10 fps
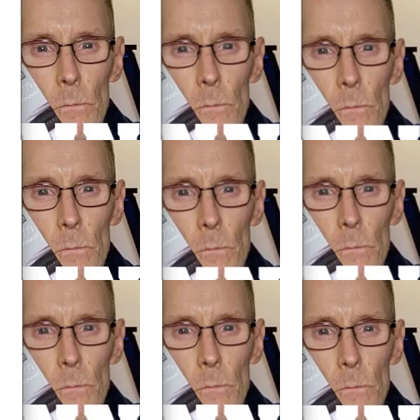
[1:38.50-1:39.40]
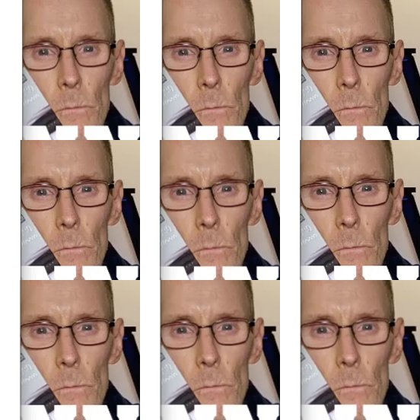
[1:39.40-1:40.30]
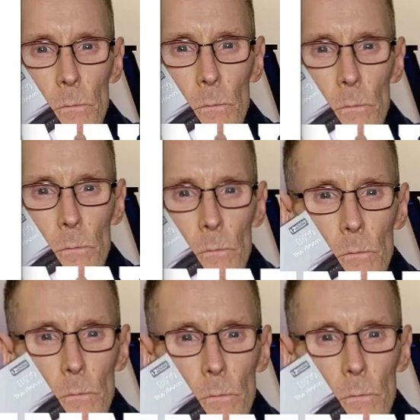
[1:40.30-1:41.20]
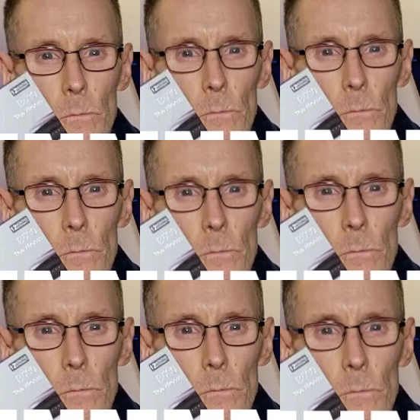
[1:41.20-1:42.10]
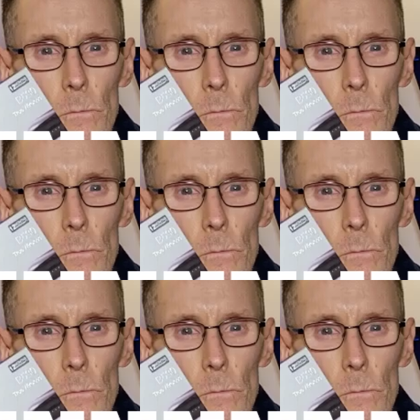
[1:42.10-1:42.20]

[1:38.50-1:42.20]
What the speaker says: (no one is talking)